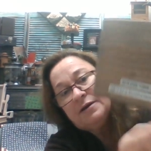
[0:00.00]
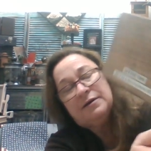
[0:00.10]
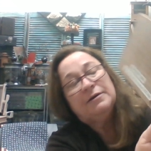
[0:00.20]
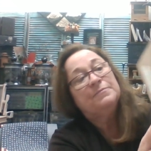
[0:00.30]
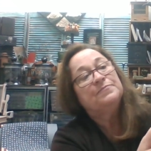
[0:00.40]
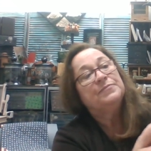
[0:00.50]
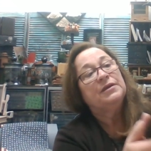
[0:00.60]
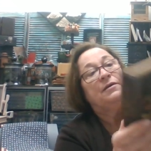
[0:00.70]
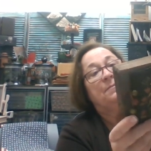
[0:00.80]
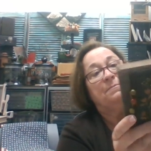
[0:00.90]
Um,
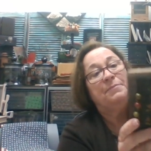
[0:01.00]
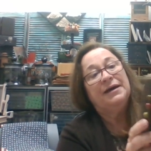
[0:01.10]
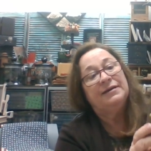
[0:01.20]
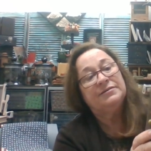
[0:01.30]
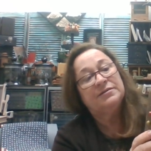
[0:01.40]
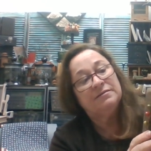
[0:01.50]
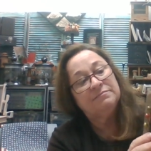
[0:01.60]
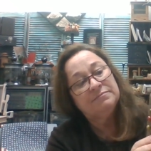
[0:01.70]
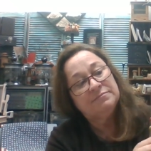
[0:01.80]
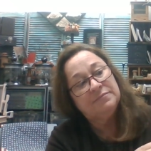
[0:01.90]
but
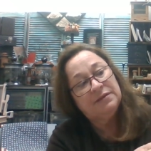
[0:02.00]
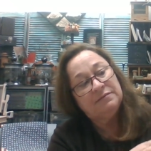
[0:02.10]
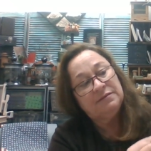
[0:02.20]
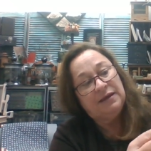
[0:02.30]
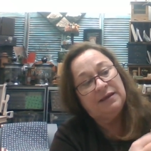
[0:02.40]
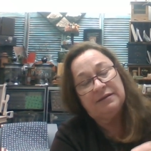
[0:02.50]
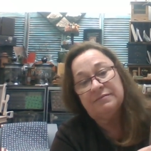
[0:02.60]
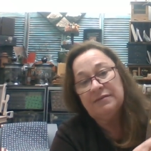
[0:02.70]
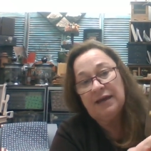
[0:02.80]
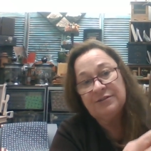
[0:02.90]

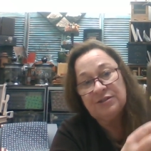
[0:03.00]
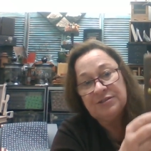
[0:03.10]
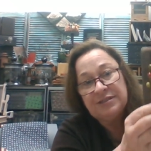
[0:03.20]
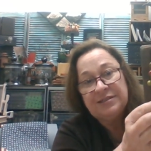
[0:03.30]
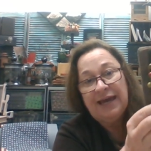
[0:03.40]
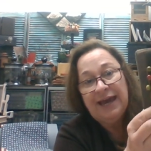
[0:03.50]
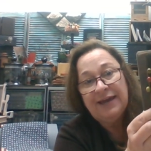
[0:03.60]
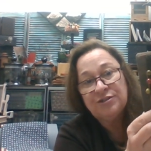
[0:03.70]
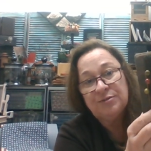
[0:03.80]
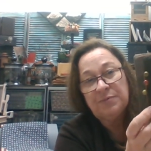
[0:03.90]
and I just
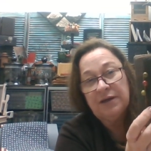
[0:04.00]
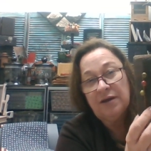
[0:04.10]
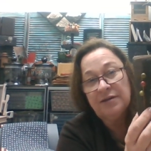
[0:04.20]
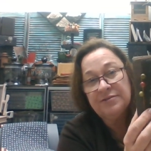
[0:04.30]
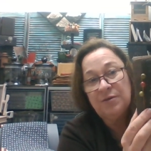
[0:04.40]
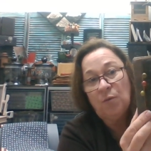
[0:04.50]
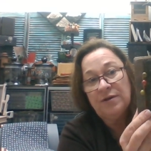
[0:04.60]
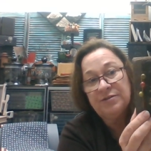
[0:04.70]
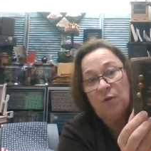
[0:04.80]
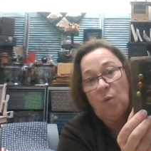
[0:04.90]
attached and because it
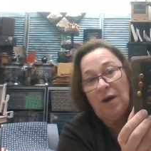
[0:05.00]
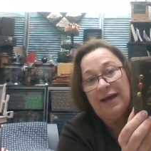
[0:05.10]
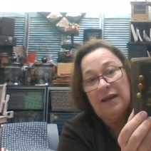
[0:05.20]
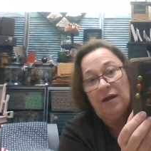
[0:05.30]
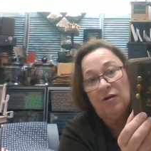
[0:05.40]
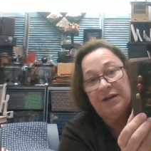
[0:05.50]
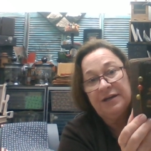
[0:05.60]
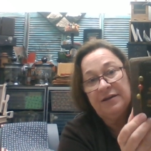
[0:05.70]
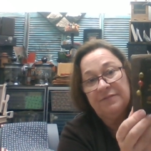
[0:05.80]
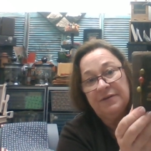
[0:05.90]
wasn't quite long
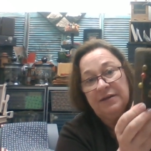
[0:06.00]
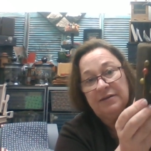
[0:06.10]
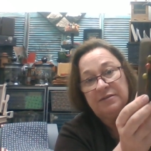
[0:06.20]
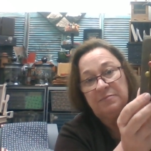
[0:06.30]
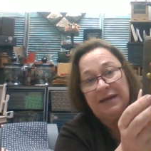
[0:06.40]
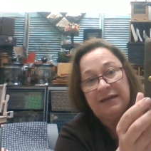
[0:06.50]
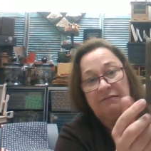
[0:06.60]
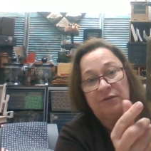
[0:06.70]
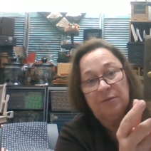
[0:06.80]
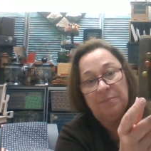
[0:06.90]
enough to make it
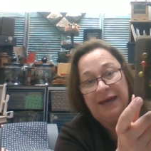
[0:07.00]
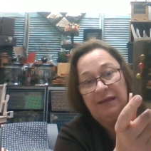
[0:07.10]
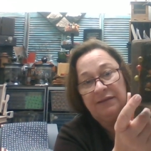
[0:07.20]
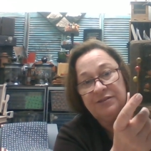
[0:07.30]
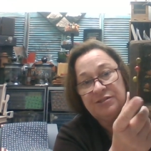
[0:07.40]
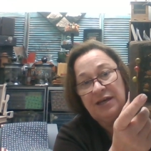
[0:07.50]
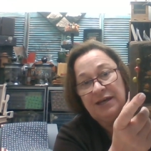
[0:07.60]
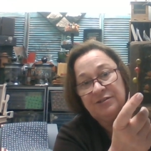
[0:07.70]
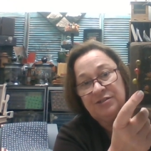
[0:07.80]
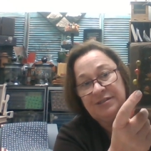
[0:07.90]
look balanced,
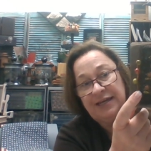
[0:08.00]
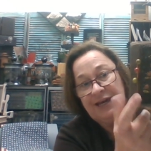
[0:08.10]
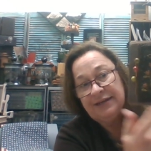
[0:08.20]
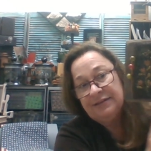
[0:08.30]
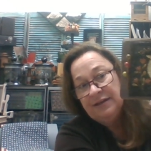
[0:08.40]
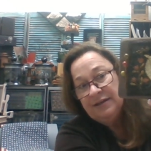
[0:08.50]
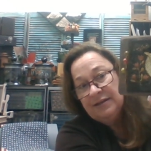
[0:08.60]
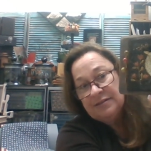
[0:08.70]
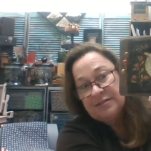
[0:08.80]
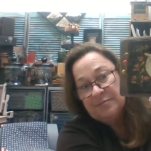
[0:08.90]
I just added
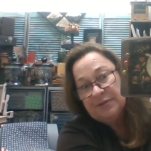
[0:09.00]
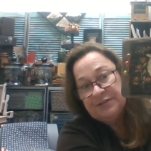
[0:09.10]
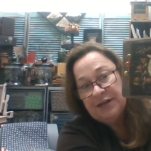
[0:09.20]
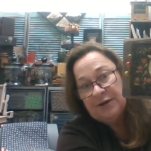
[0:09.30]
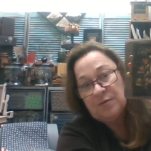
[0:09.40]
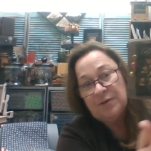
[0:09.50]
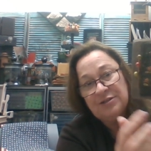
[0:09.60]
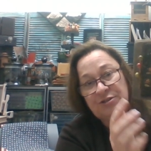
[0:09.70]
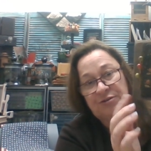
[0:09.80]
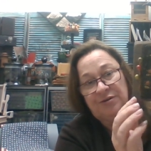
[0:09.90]
some little
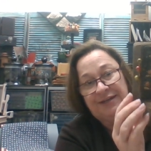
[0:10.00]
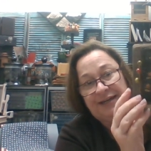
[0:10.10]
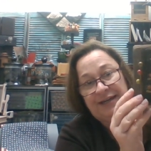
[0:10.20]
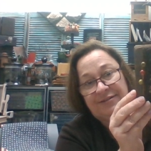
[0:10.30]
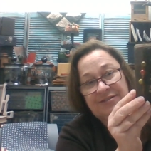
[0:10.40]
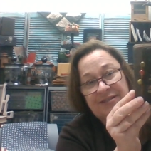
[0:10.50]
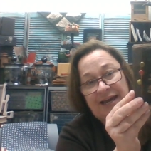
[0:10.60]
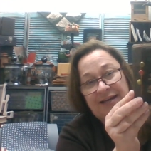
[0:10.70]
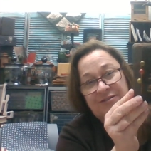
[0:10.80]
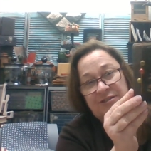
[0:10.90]
decoration on each
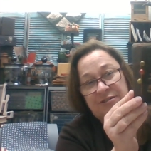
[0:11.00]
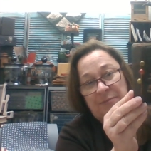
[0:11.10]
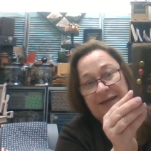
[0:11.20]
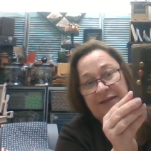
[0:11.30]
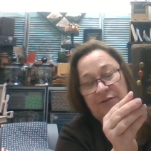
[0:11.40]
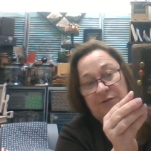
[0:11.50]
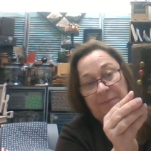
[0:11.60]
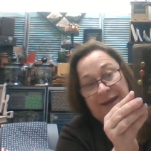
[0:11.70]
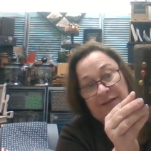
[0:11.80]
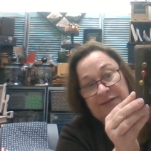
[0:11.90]
side just to make it look
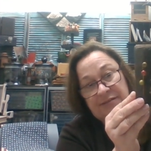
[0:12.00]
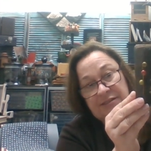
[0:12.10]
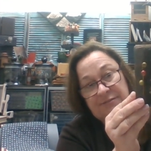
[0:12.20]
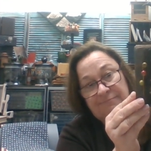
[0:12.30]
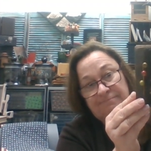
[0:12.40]
balanced.